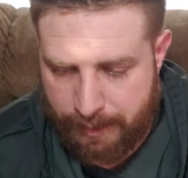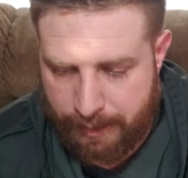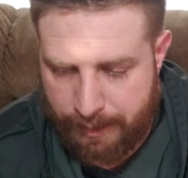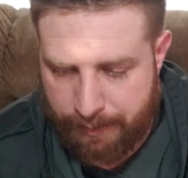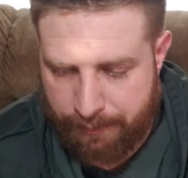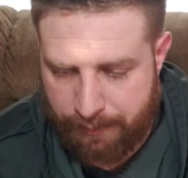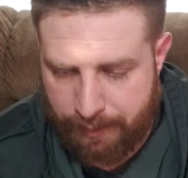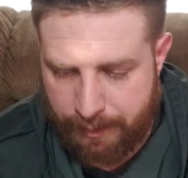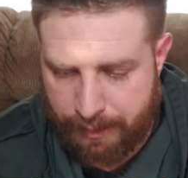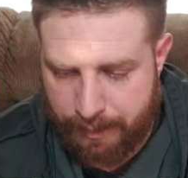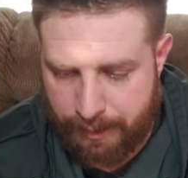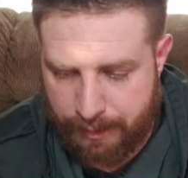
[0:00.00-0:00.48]

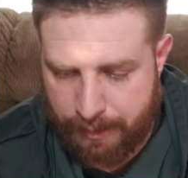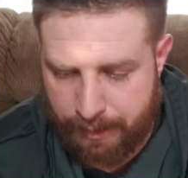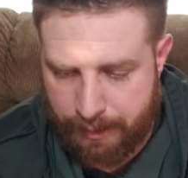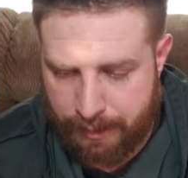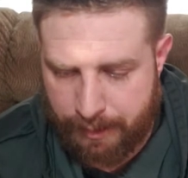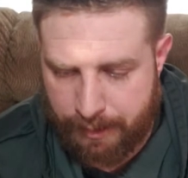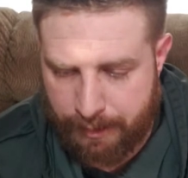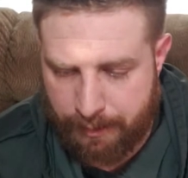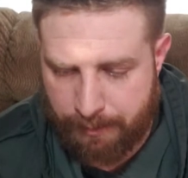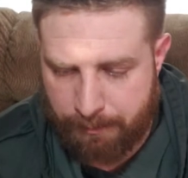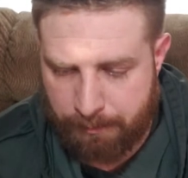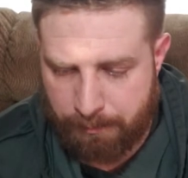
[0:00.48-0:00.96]
And
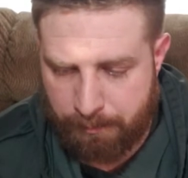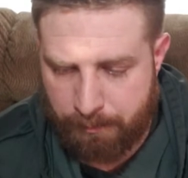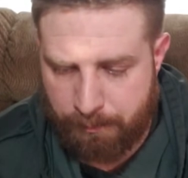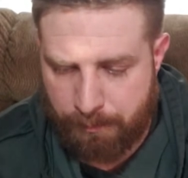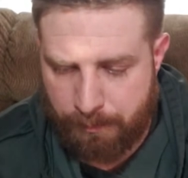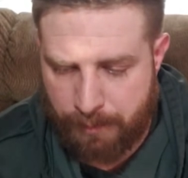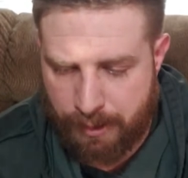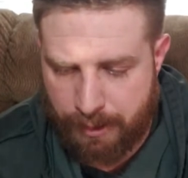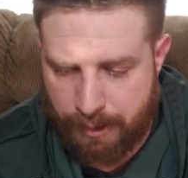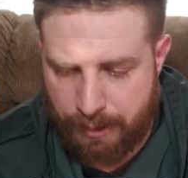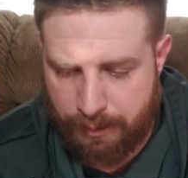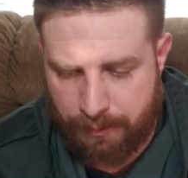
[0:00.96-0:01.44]
then
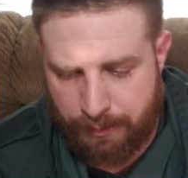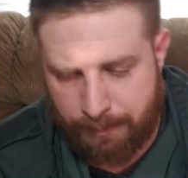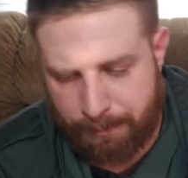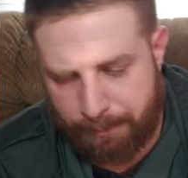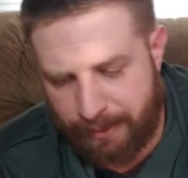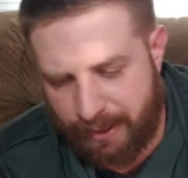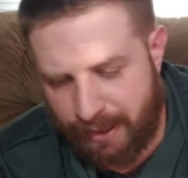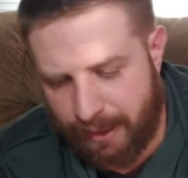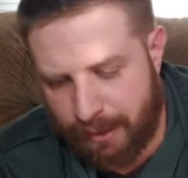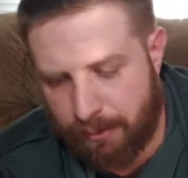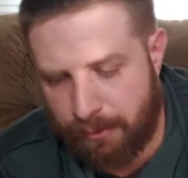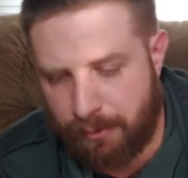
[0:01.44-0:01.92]

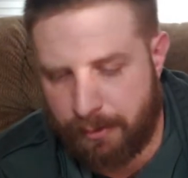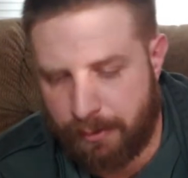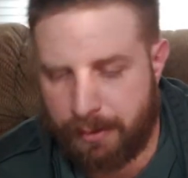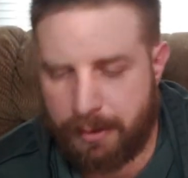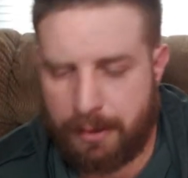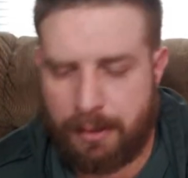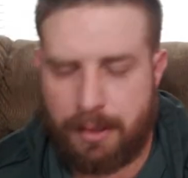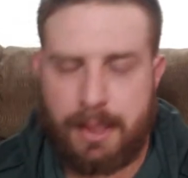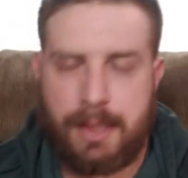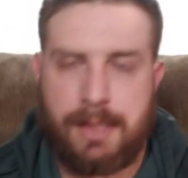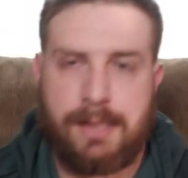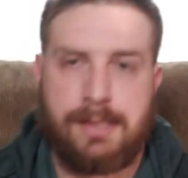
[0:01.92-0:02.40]
back onto
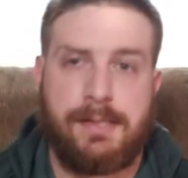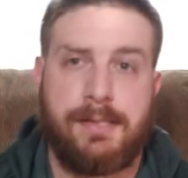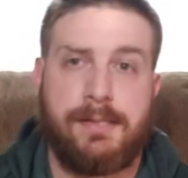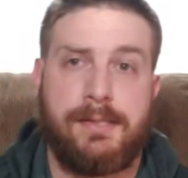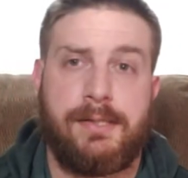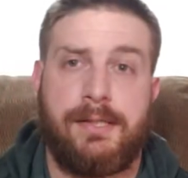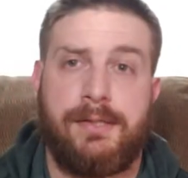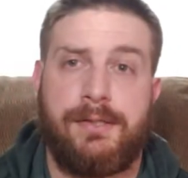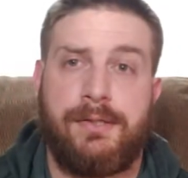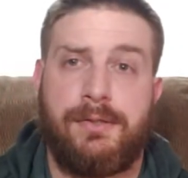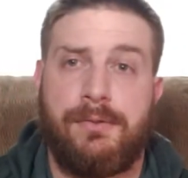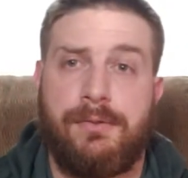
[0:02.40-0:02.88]
the
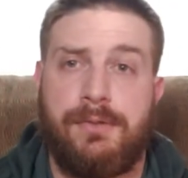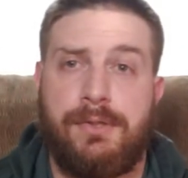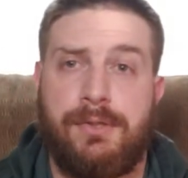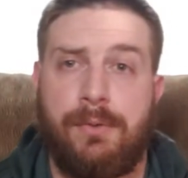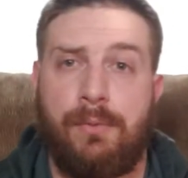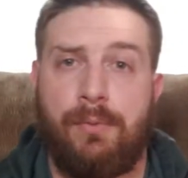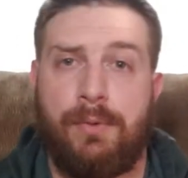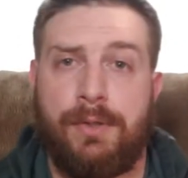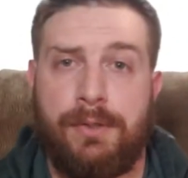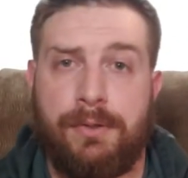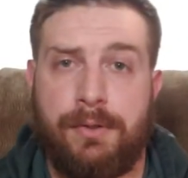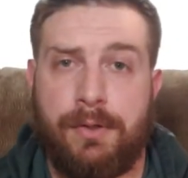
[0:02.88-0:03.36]
licensing too.
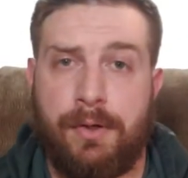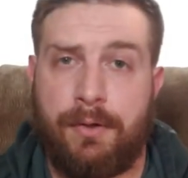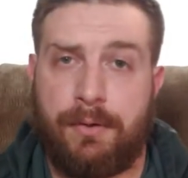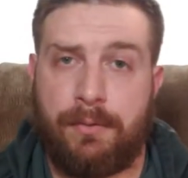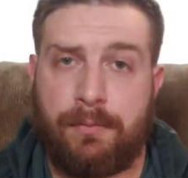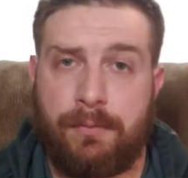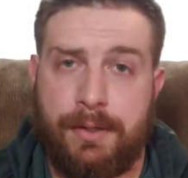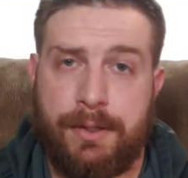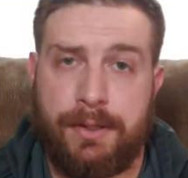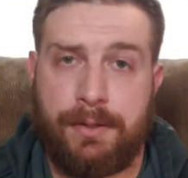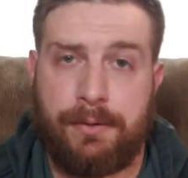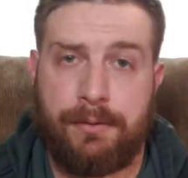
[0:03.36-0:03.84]
So when you go to
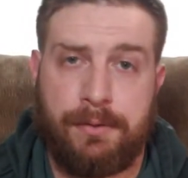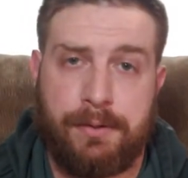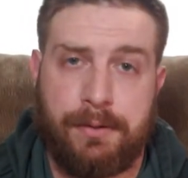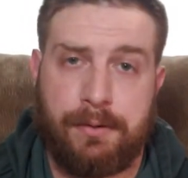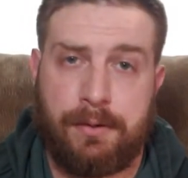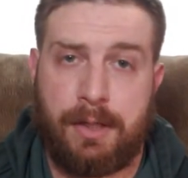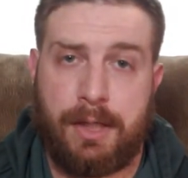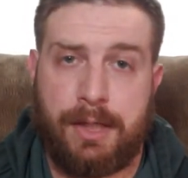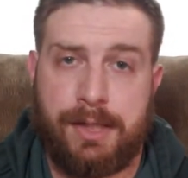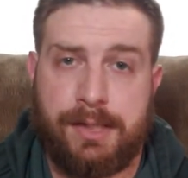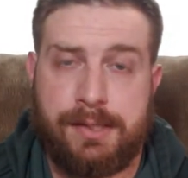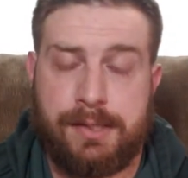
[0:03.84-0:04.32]
renew your
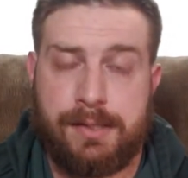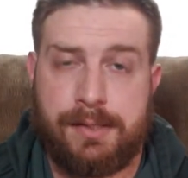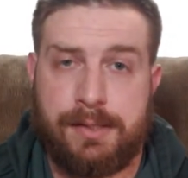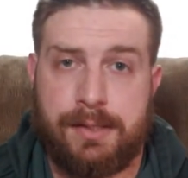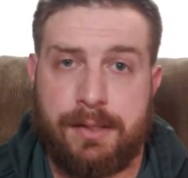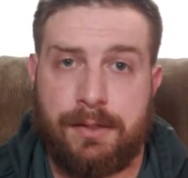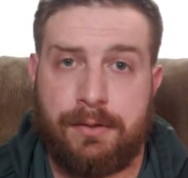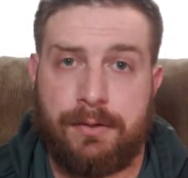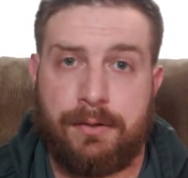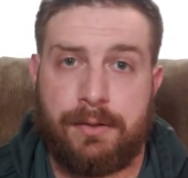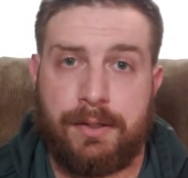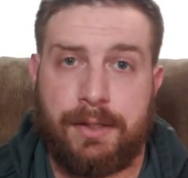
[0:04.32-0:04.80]

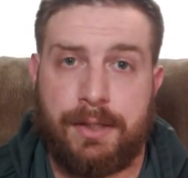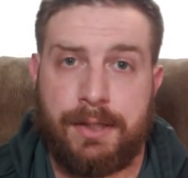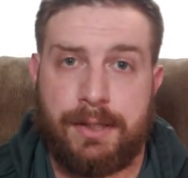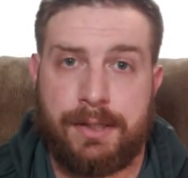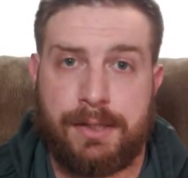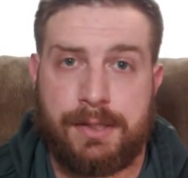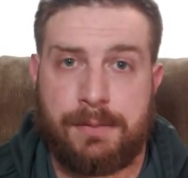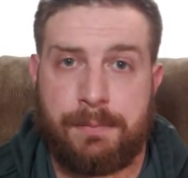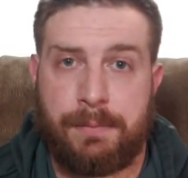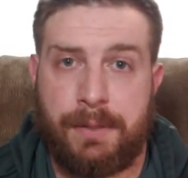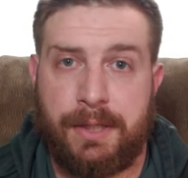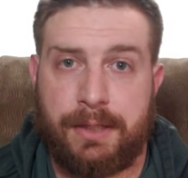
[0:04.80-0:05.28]
licensing, they're going to
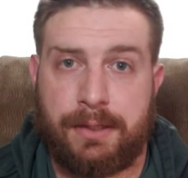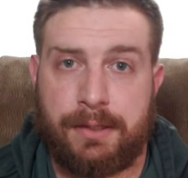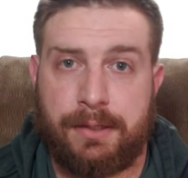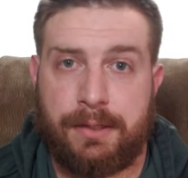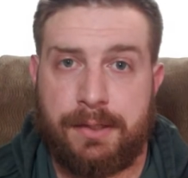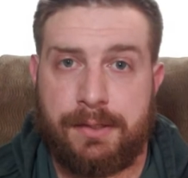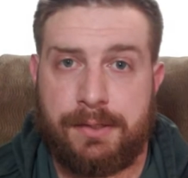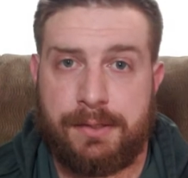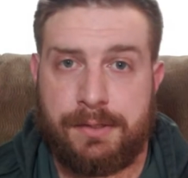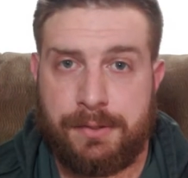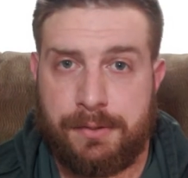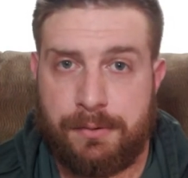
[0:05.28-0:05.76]
expect
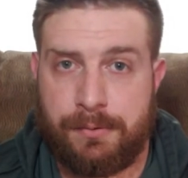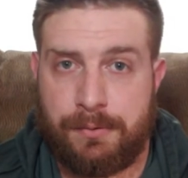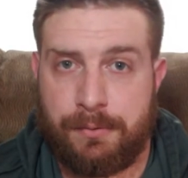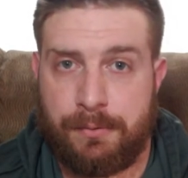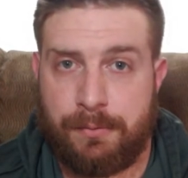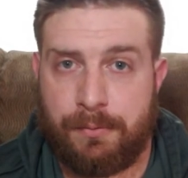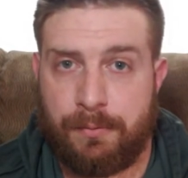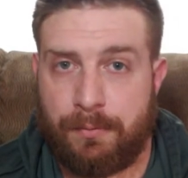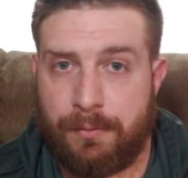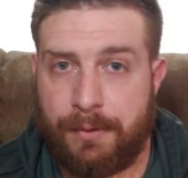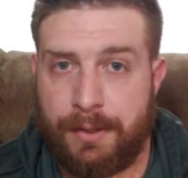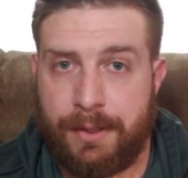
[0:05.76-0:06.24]
that
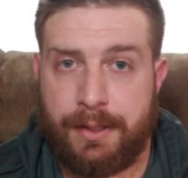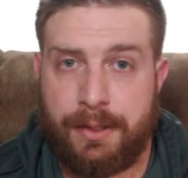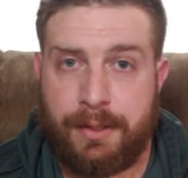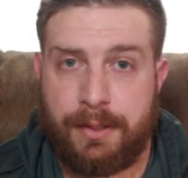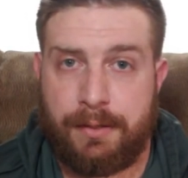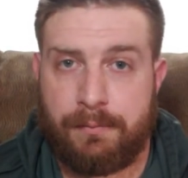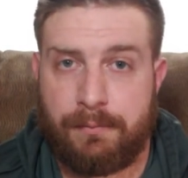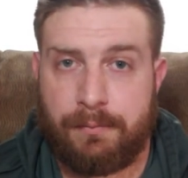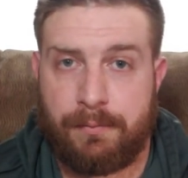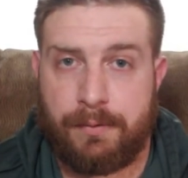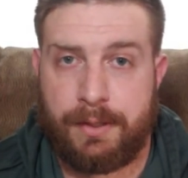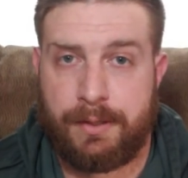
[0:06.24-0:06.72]
you
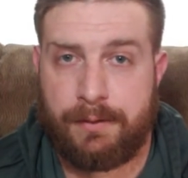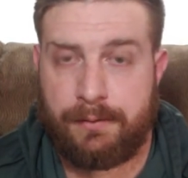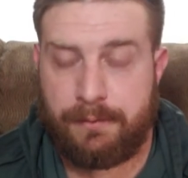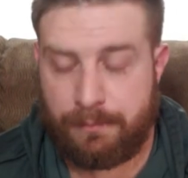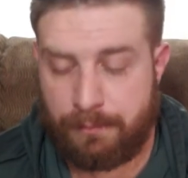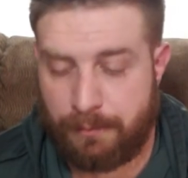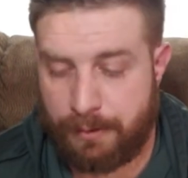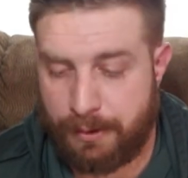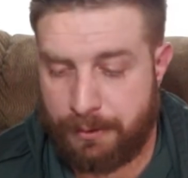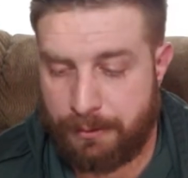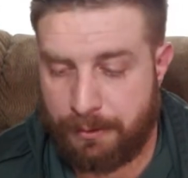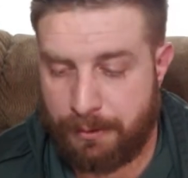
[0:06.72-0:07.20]

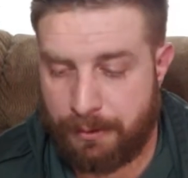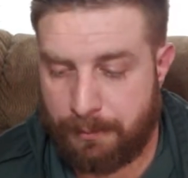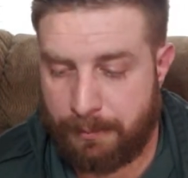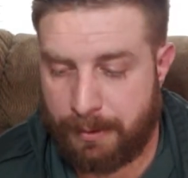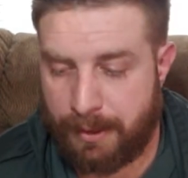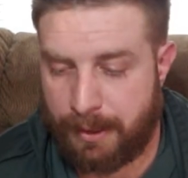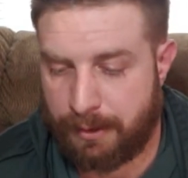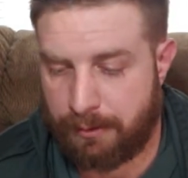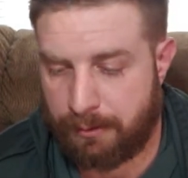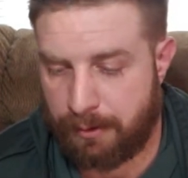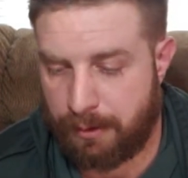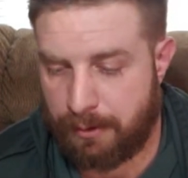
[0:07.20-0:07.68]
redo your
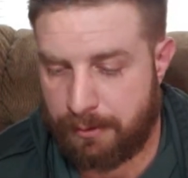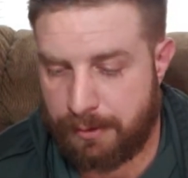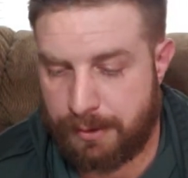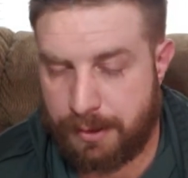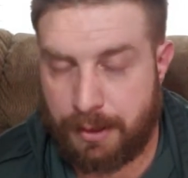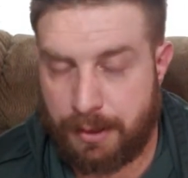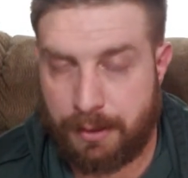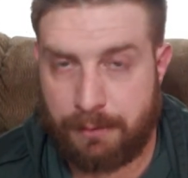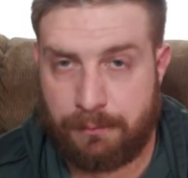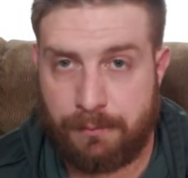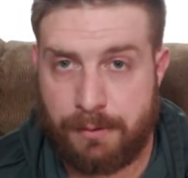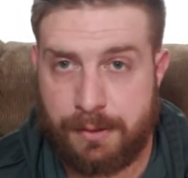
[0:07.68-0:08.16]
background
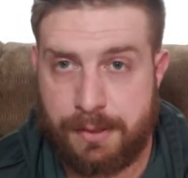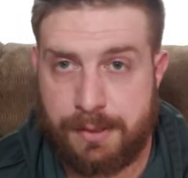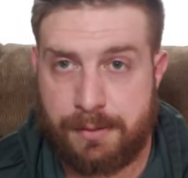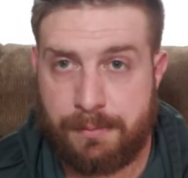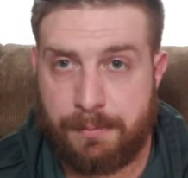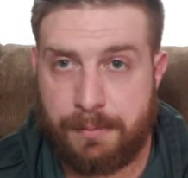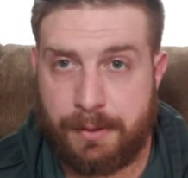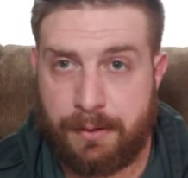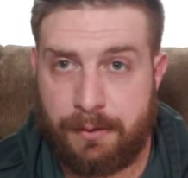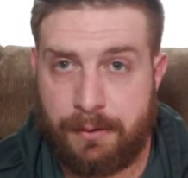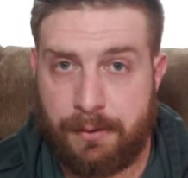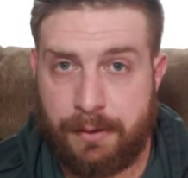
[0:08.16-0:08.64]
check,
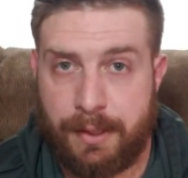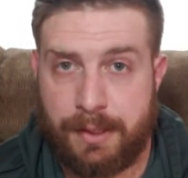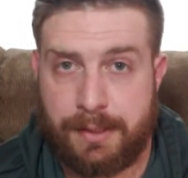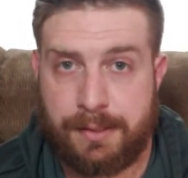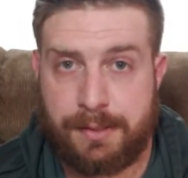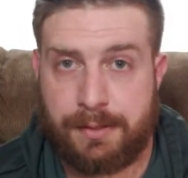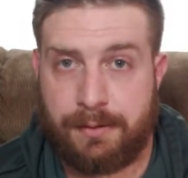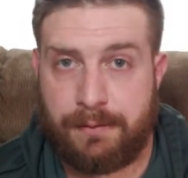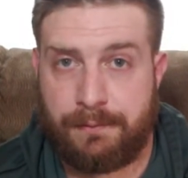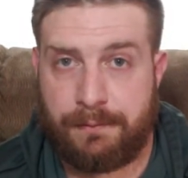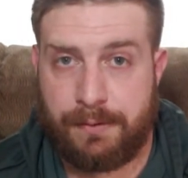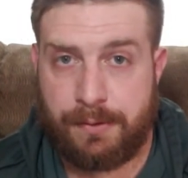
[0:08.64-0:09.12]
resubmit all that
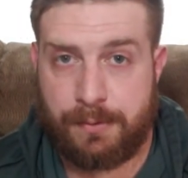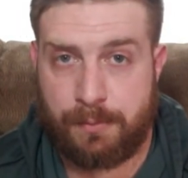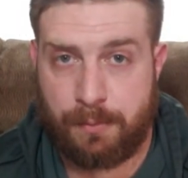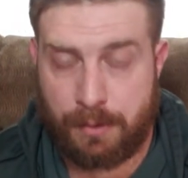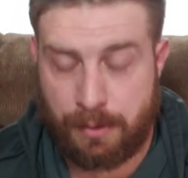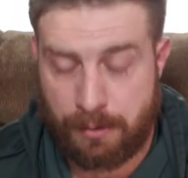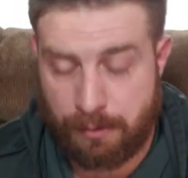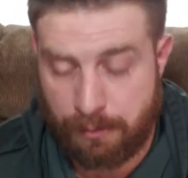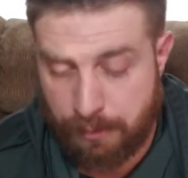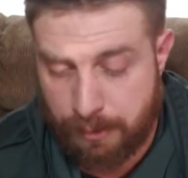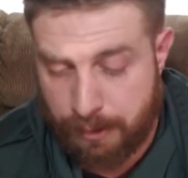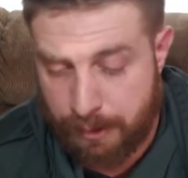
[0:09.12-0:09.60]
stuff as
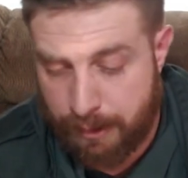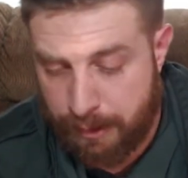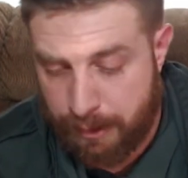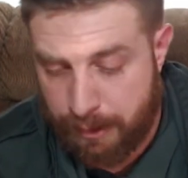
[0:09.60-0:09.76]
well.